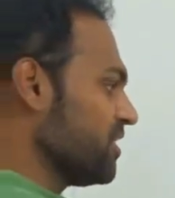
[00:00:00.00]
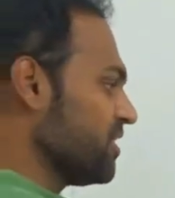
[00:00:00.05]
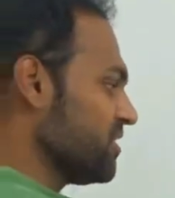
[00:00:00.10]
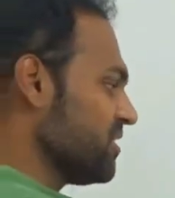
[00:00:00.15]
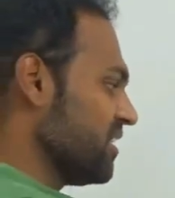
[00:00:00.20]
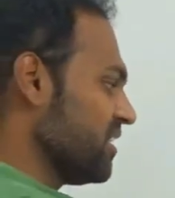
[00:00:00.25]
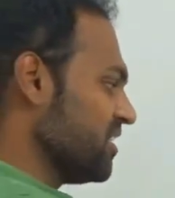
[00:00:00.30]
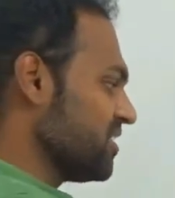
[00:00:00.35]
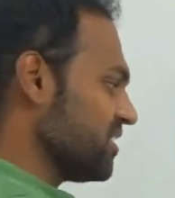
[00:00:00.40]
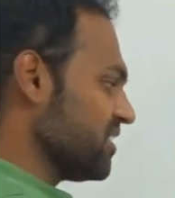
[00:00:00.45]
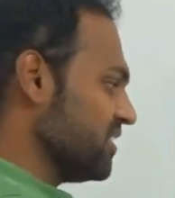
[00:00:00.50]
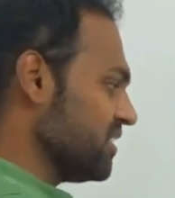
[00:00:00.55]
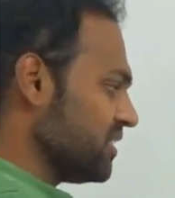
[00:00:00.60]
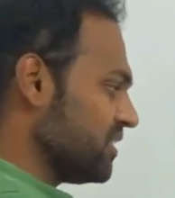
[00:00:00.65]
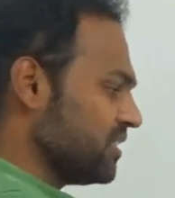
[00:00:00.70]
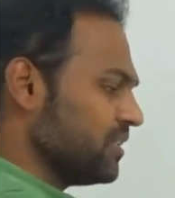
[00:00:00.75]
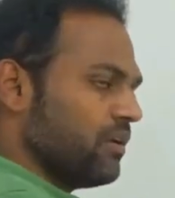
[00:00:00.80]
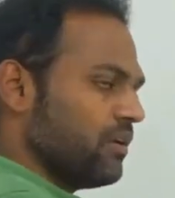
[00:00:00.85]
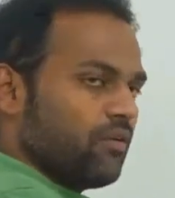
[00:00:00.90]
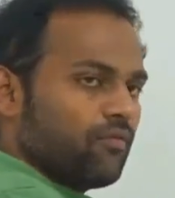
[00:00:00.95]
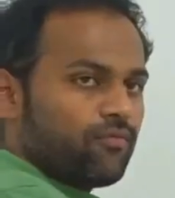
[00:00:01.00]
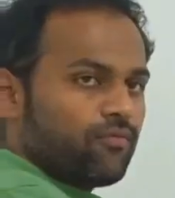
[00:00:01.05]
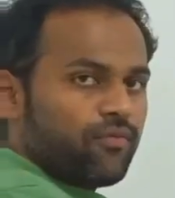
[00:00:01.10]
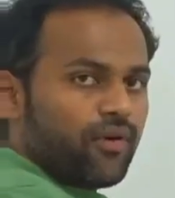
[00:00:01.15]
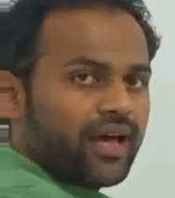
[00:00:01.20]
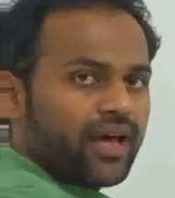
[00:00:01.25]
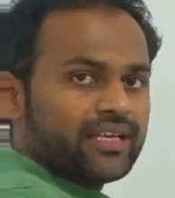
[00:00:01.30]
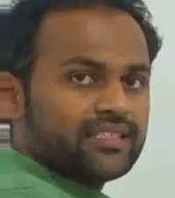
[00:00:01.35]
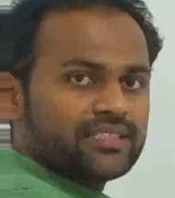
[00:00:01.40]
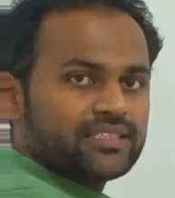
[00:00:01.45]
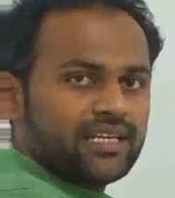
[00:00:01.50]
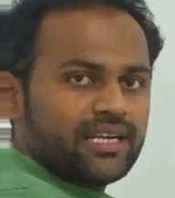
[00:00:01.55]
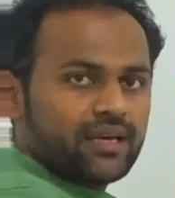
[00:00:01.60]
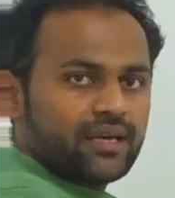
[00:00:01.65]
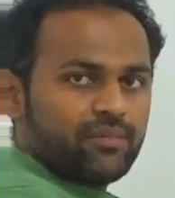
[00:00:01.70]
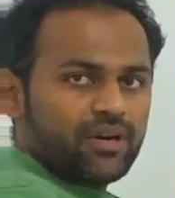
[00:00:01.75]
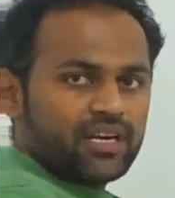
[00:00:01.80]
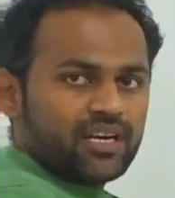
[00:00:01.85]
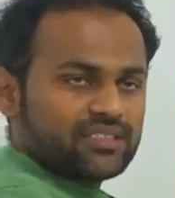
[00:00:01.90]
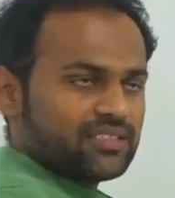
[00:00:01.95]
is the distance? 5
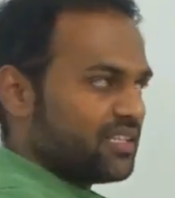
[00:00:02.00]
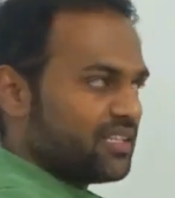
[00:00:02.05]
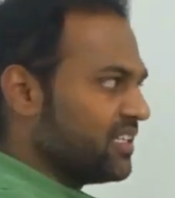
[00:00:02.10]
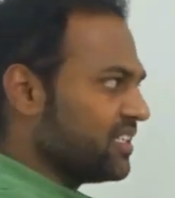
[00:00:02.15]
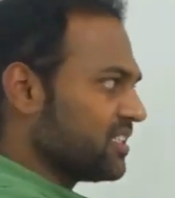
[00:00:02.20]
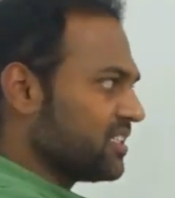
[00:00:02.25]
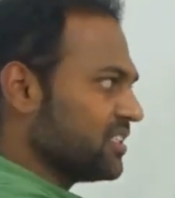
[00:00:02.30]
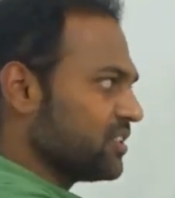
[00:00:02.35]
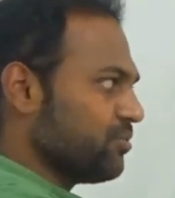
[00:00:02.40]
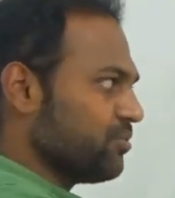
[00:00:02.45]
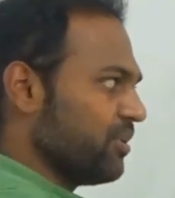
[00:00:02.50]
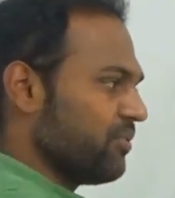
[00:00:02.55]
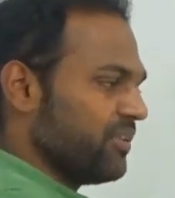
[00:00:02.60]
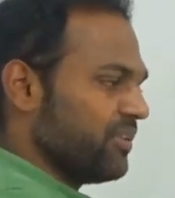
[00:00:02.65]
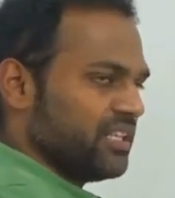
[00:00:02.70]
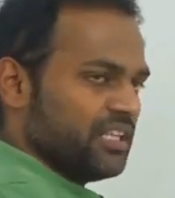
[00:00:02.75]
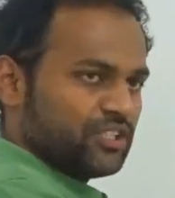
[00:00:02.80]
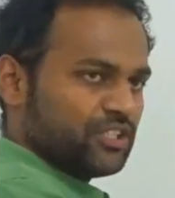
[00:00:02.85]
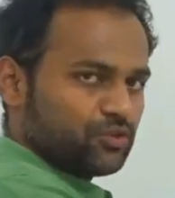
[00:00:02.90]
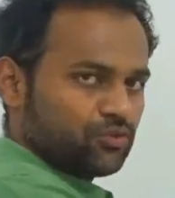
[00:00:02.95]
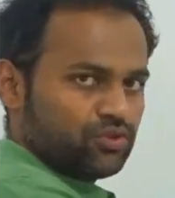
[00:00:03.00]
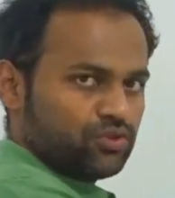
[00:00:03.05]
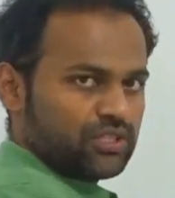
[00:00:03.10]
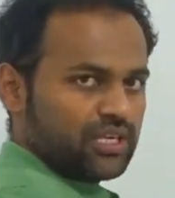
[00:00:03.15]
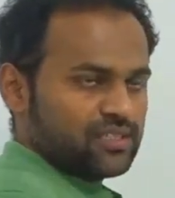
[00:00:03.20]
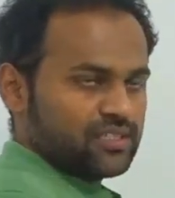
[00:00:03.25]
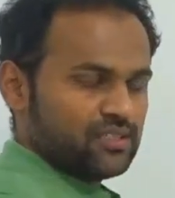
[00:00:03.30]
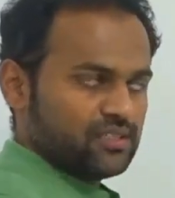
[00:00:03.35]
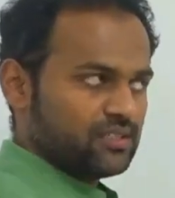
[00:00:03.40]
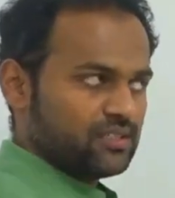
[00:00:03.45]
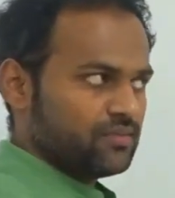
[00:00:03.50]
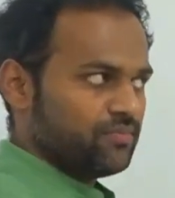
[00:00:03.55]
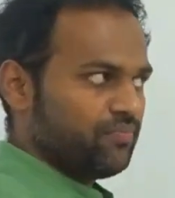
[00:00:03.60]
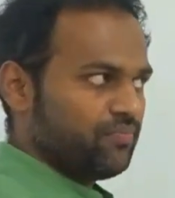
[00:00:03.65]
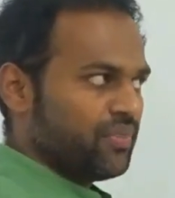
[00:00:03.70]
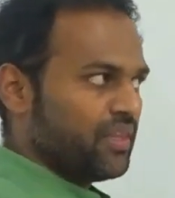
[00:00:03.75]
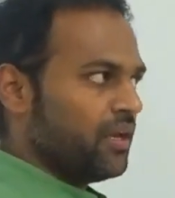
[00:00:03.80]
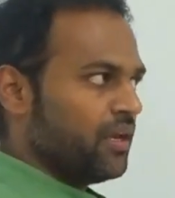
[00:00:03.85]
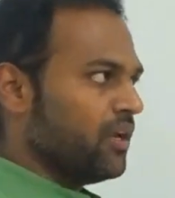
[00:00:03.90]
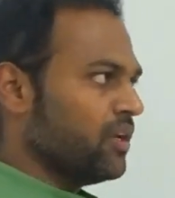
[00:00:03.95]
centimeter is the distance between these two charges.
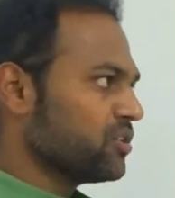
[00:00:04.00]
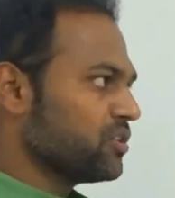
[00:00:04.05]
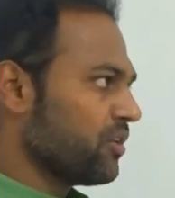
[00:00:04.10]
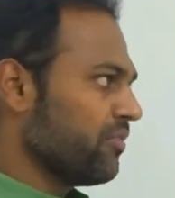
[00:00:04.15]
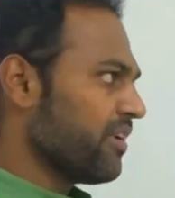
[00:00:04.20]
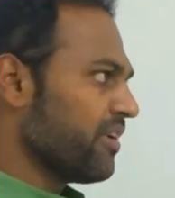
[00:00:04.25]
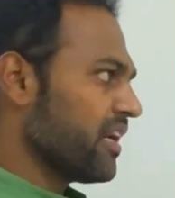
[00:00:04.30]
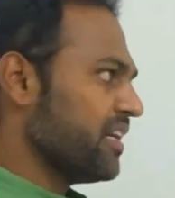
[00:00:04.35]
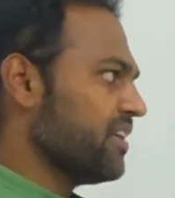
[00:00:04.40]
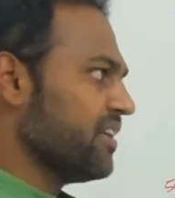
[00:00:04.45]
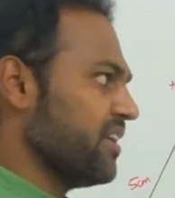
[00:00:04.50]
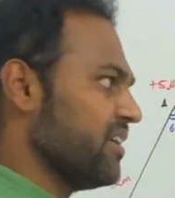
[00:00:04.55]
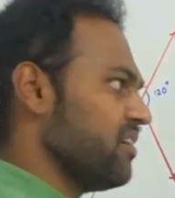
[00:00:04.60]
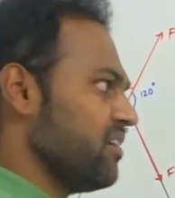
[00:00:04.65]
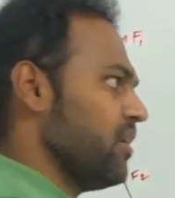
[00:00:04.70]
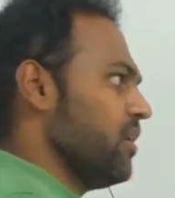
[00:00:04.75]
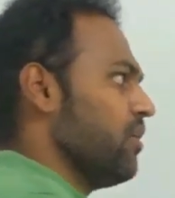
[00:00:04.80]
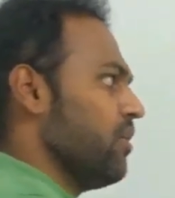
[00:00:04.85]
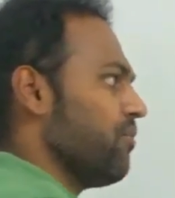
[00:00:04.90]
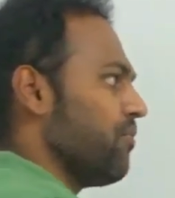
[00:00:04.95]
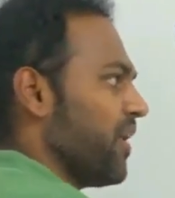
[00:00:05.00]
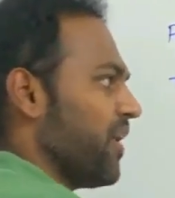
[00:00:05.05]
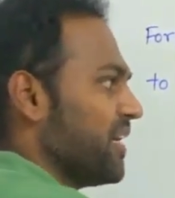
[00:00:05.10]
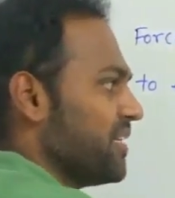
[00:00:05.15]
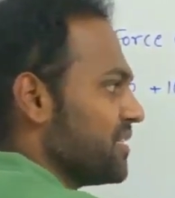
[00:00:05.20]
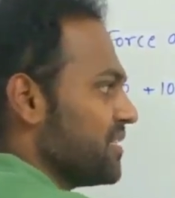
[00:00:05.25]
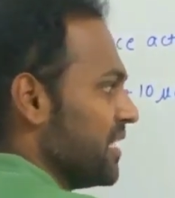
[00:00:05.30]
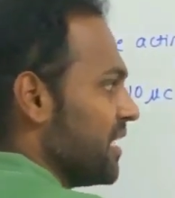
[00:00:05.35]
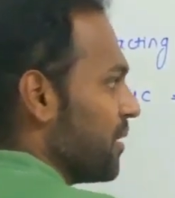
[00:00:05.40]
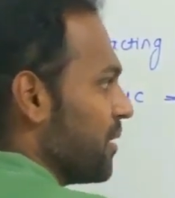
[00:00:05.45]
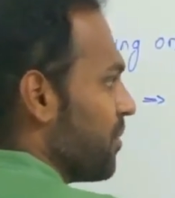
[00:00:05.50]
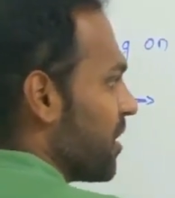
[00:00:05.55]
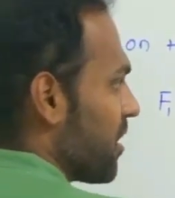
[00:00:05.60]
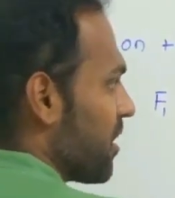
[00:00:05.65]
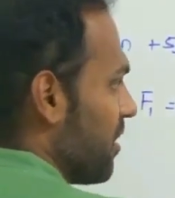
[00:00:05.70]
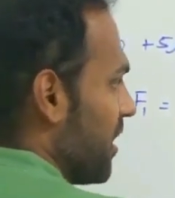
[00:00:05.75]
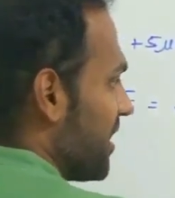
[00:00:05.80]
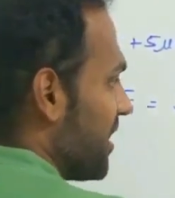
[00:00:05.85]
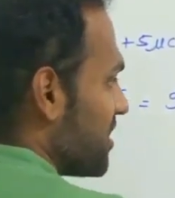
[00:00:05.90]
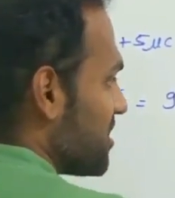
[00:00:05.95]
So I will write here 5 centimeter.
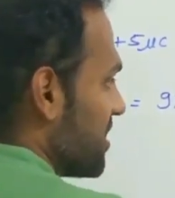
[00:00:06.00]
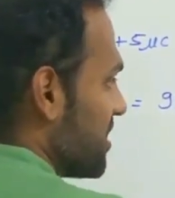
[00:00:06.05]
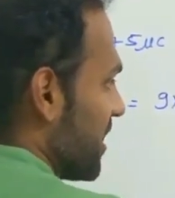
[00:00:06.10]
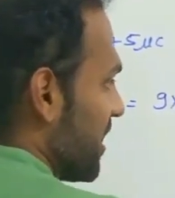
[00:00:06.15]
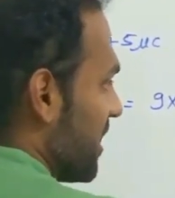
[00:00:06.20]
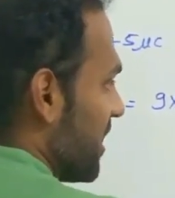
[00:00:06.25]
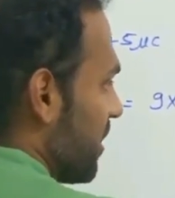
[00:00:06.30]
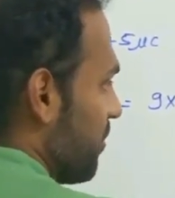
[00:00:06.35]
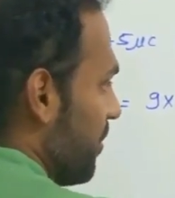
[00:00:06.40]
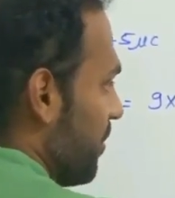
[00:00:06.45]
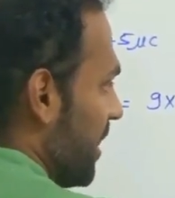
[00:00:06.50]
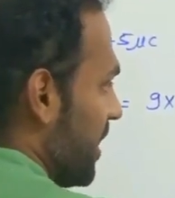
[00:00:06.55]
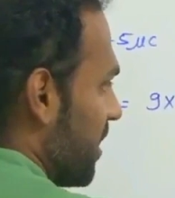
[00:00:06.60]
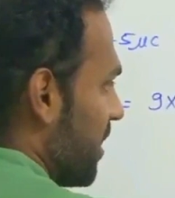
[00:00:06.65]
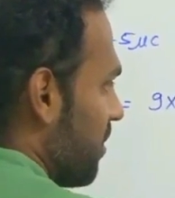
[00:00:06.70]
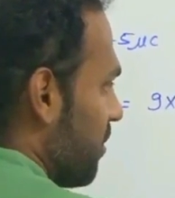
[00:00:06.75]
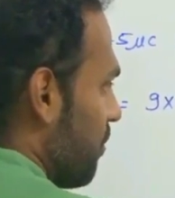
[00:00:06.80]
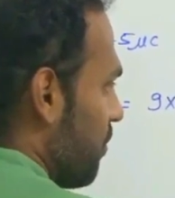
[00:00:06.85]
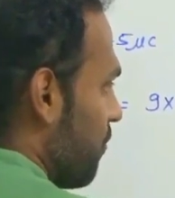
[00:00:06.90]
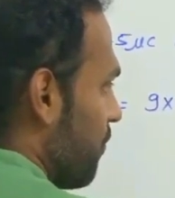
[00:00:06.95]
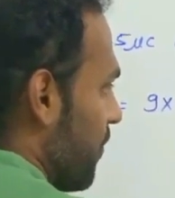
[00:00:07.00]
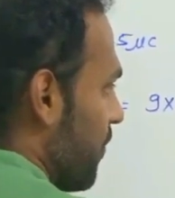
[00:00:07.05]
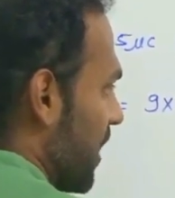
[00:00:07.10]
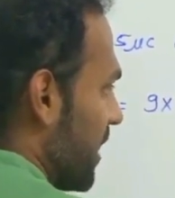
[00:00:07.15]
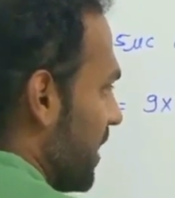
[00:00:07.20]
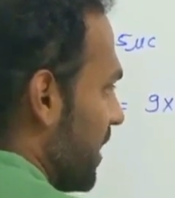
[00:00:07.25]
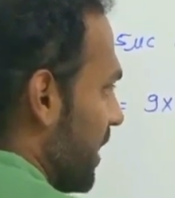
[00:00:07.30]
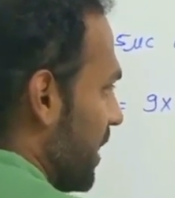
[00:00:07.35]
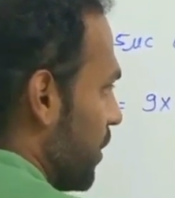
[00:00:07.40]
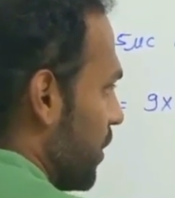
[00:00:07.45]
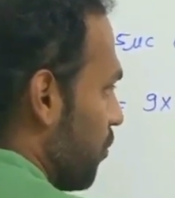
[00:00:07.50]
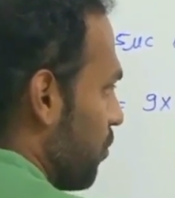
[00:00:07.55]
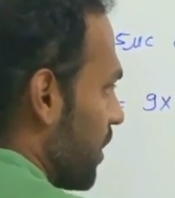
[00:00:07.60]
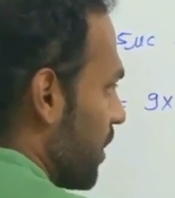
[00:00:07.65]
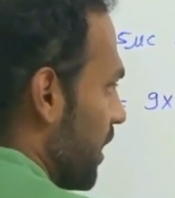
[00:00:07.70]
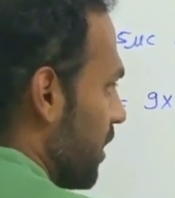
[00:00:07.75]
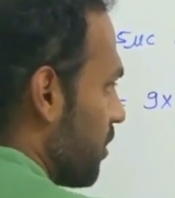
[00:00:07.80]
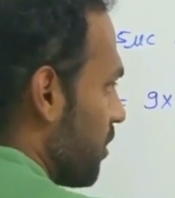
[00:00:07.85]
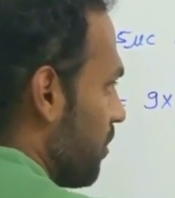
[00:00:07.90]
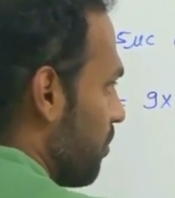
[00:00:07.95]
Let us take it in meter. 5 into
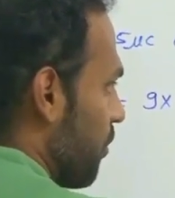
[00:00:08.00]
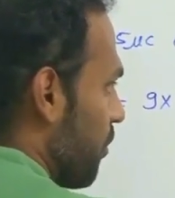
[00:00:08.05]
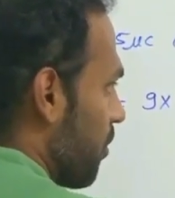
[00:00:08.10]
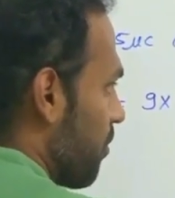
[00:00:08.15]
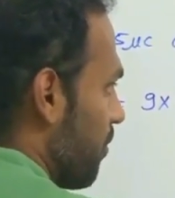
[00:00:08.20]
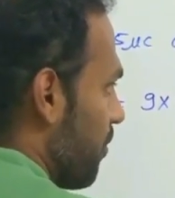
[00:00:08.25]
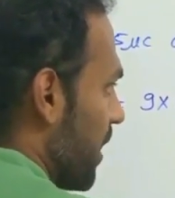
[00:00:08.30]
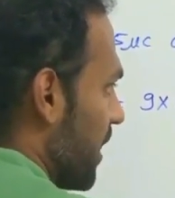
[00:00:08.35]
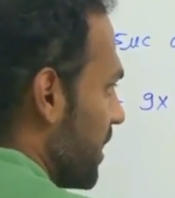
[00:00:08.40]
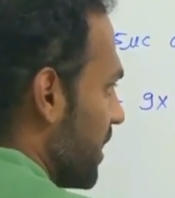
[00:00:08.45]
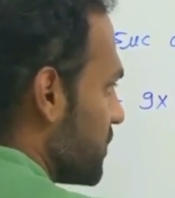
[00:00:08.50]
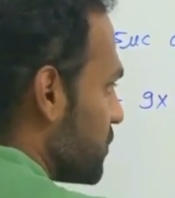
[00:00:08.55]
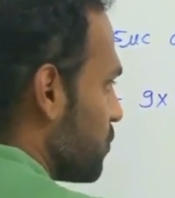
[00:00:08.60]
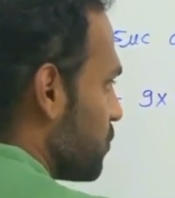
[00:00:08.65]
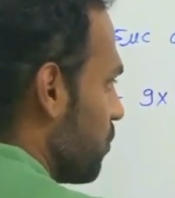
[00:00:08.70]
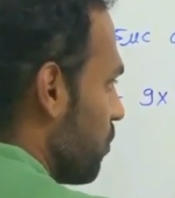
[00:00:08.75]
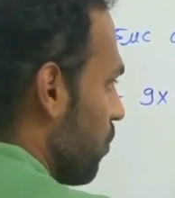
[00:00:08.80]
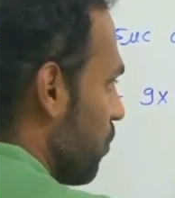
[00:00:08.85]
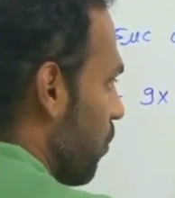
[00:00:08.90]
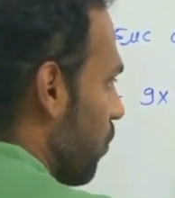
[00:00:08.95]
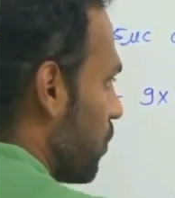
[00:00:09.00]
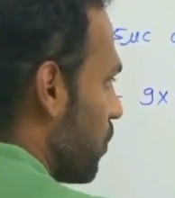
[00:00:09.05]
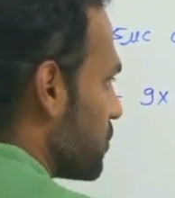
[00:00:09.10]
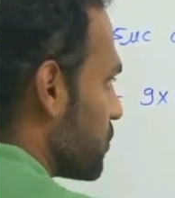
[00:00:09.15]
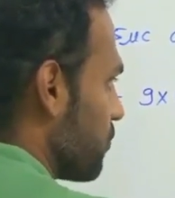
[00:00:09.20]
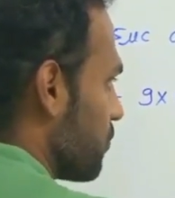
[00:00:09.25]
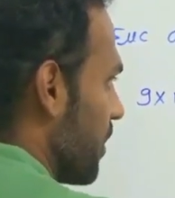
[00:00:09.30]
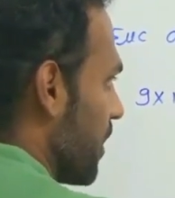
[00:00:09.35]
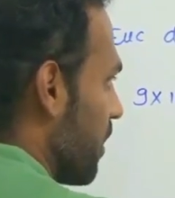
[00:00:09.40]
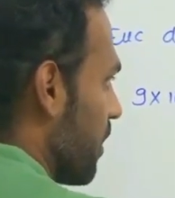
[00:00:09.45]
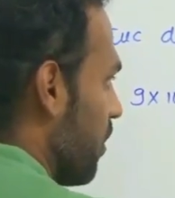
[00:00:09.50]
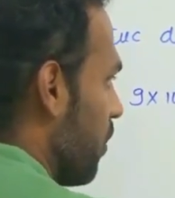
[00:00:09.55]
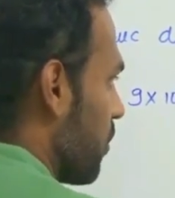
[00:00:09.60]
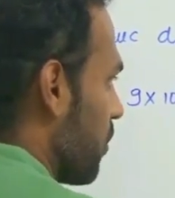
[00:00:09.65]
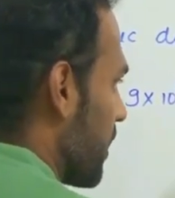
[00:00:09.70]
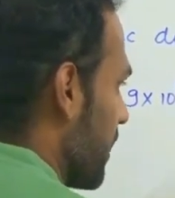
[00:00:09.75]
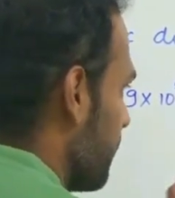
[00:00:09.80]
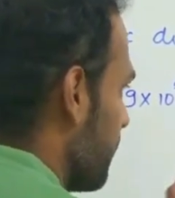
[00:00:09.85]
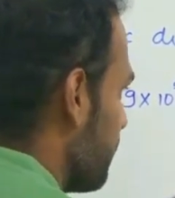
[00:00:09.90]
10 to the power minus 2 whole square. Okay.